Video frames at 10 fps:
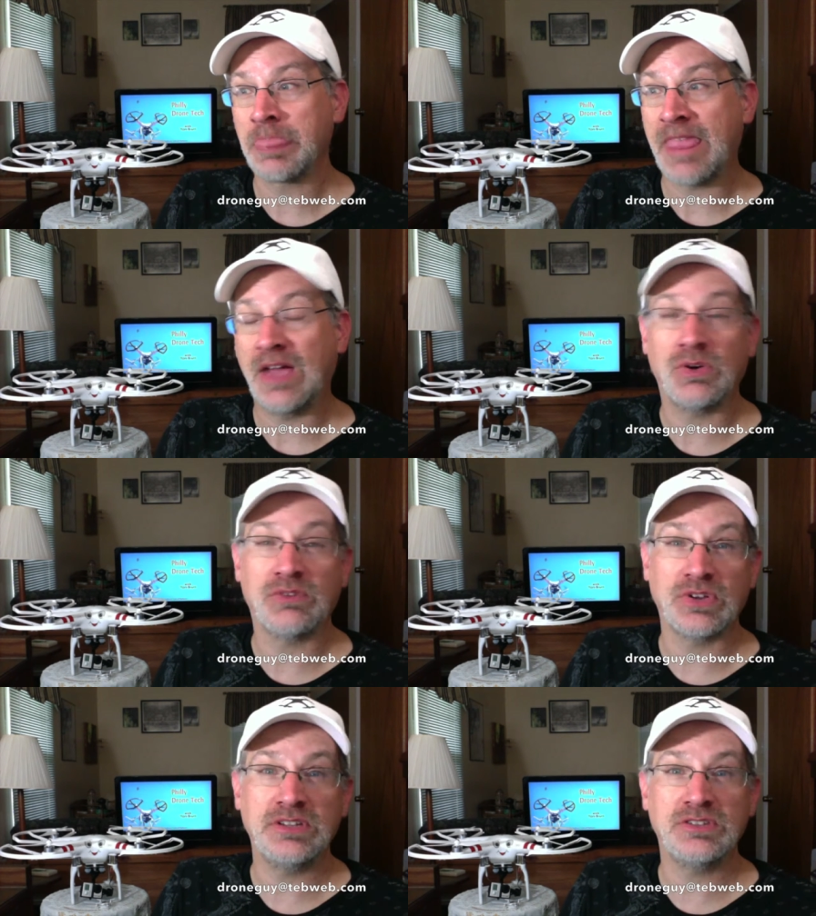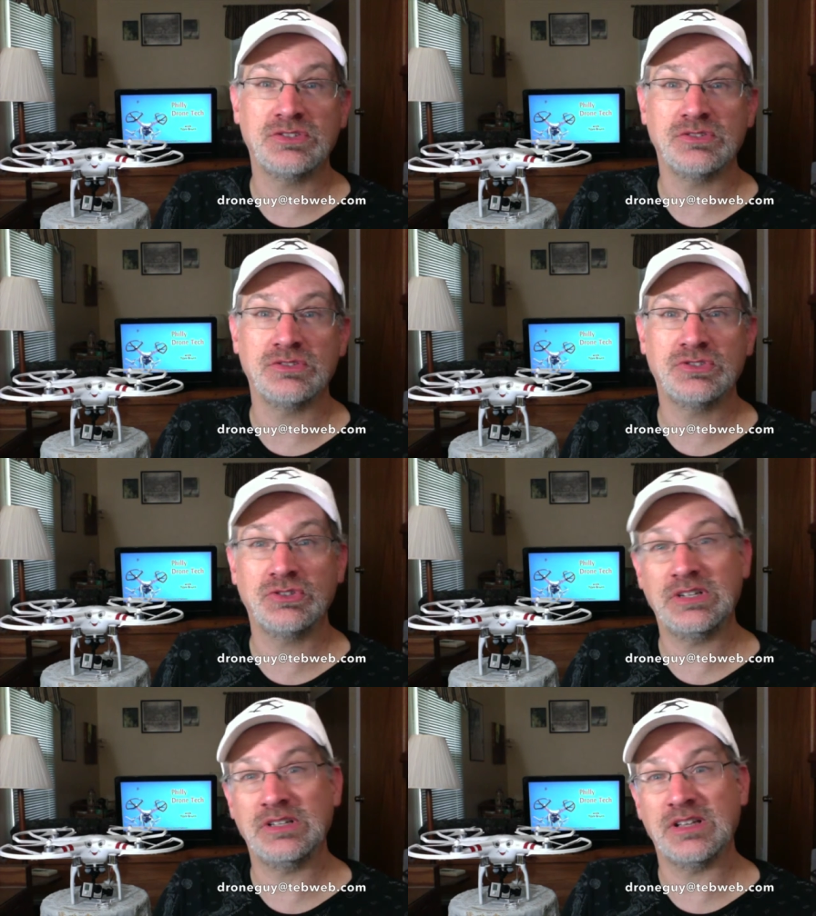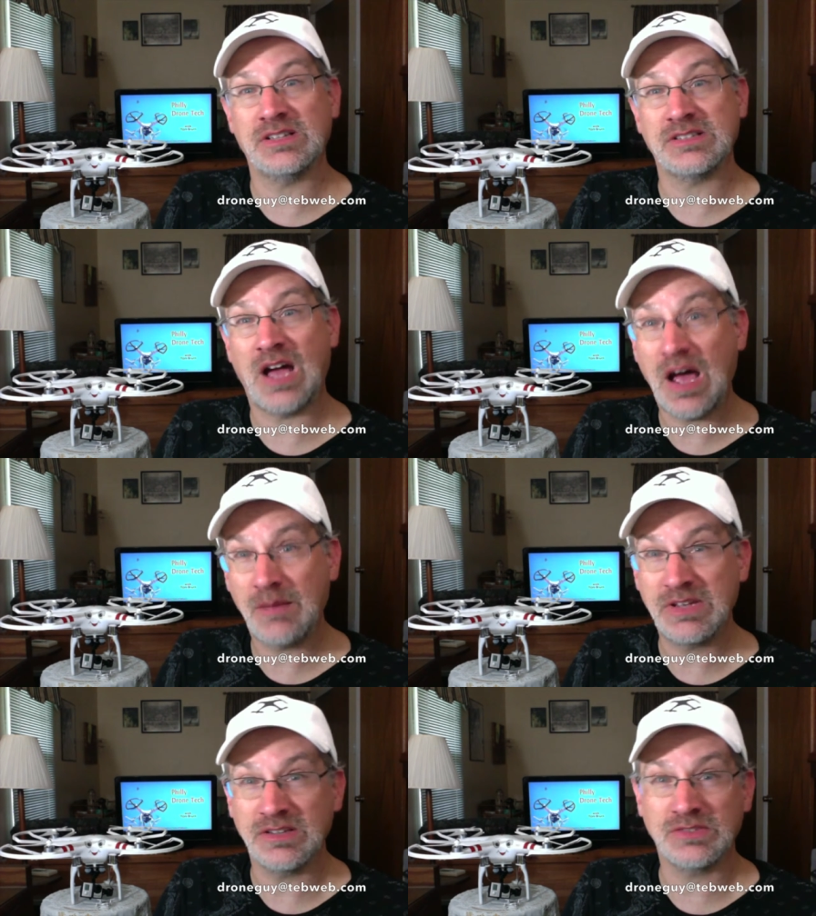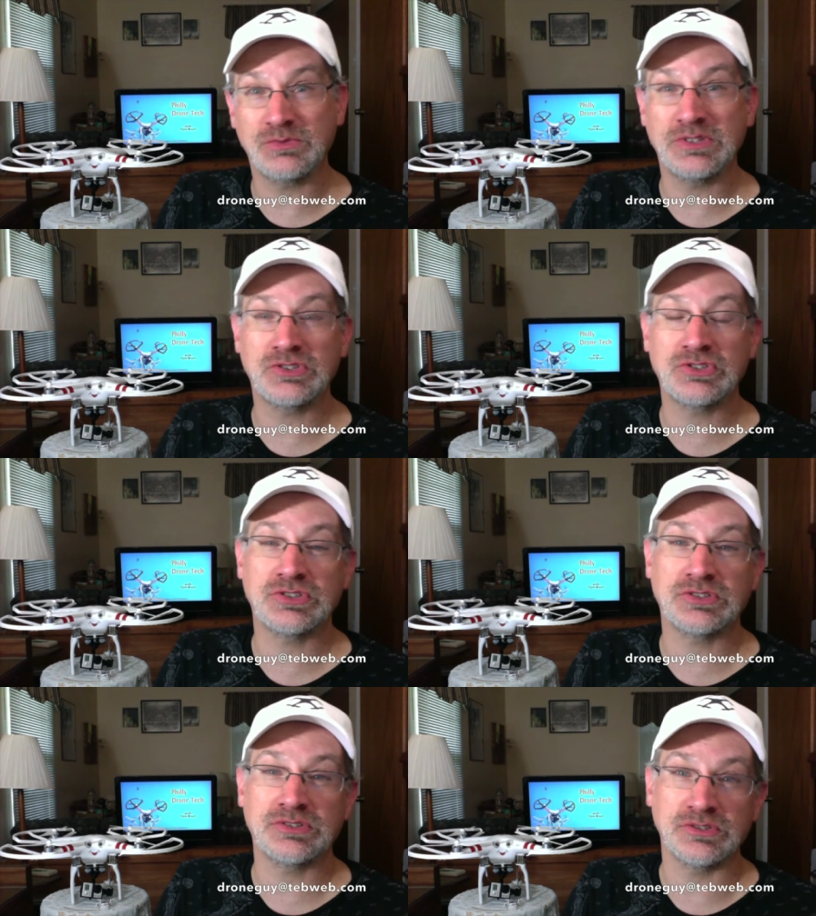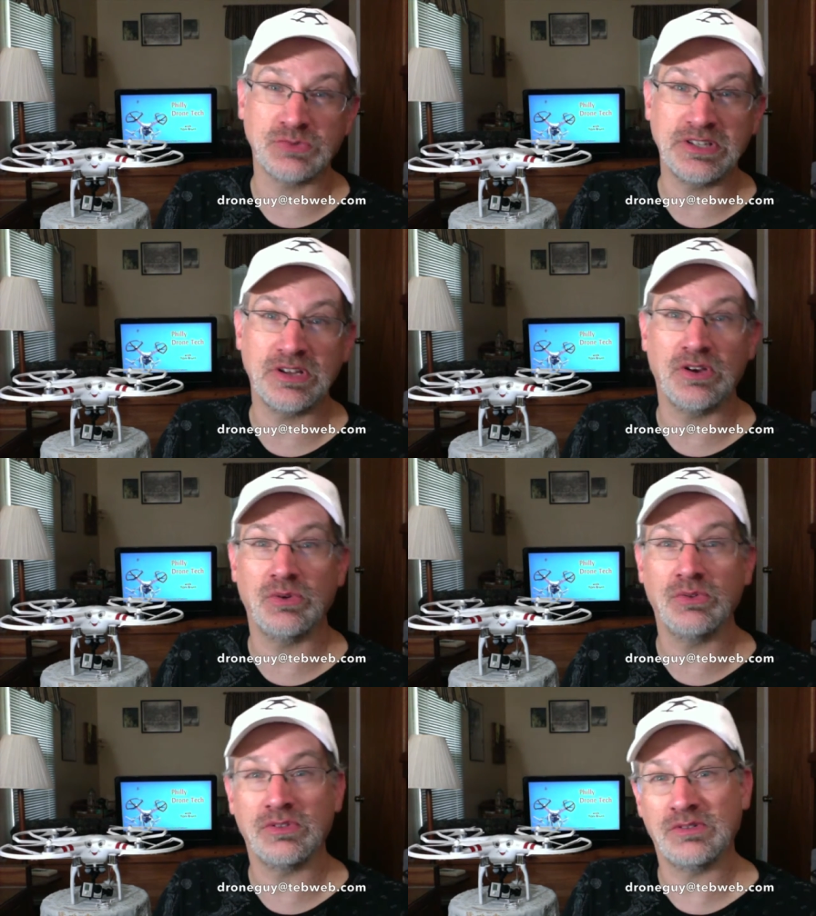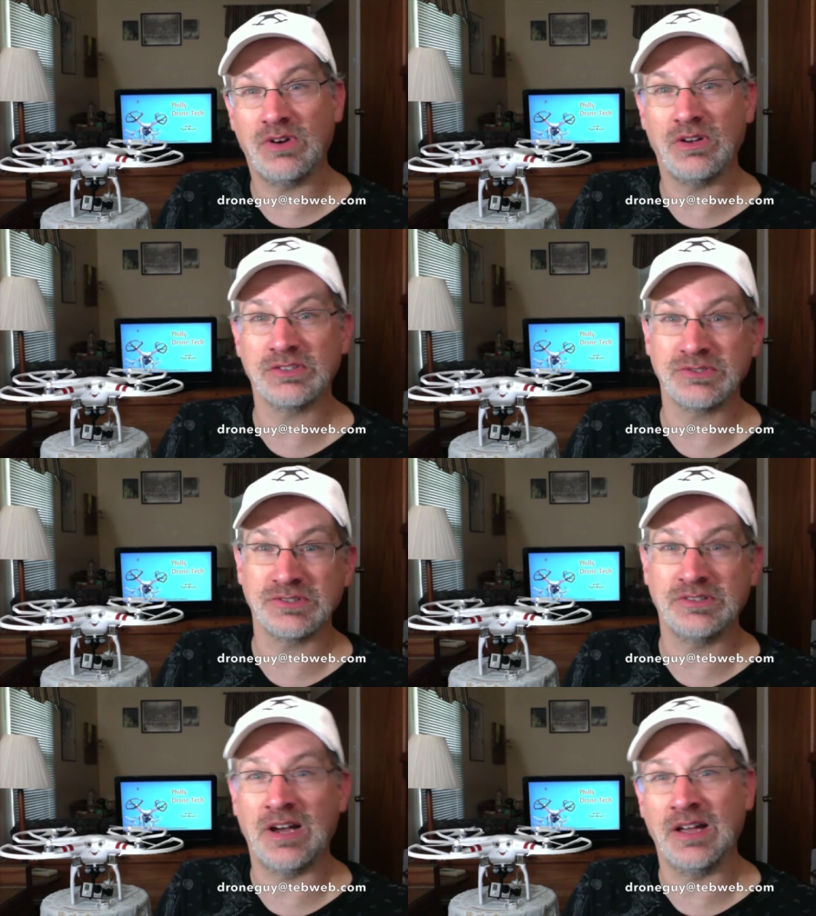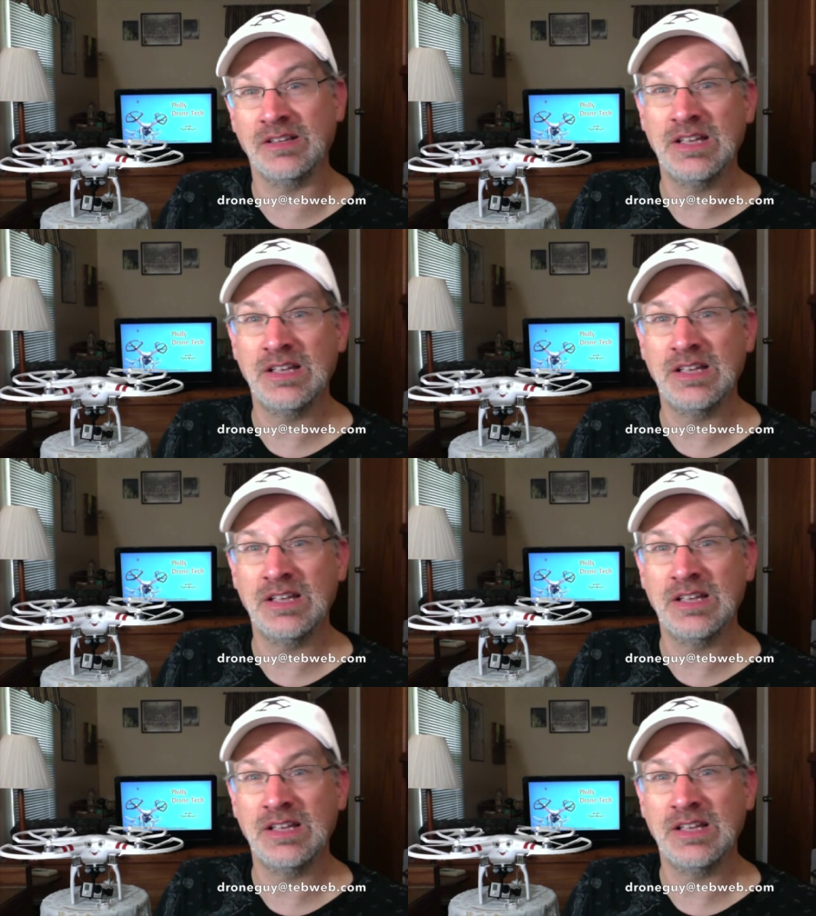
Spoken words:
However, he's shooting it as a hobbyist, which, as we know, the laws are a lot